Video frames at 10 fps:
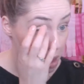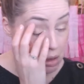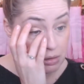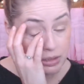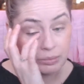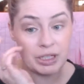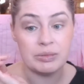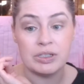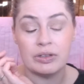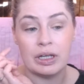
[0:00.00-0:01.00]
Sometimes
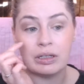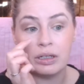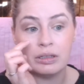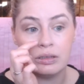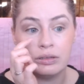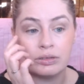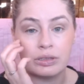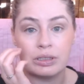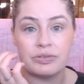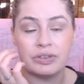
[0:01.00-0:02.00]
you can get a little
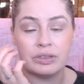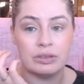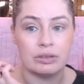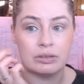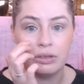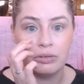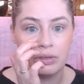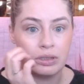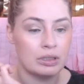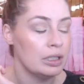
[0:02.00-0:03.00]
transfer to your
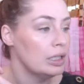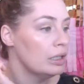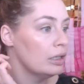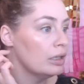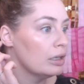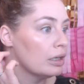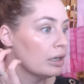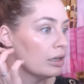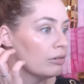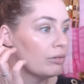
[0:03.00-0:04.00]
lower
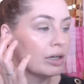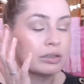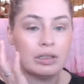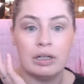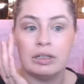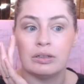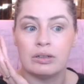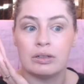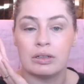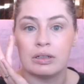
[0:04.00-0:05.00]
waterline
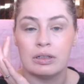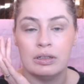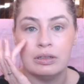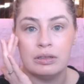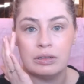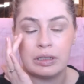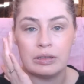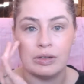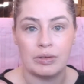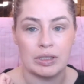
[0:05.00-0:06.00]
or like
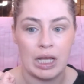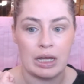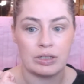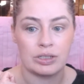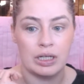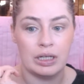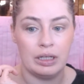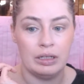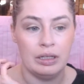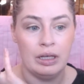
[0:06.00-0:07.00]
lower lash
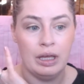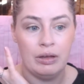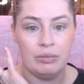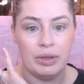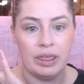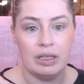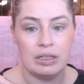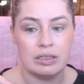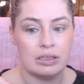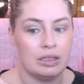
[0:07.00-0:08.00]
line with
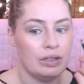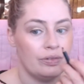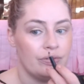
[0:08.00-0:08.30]
this if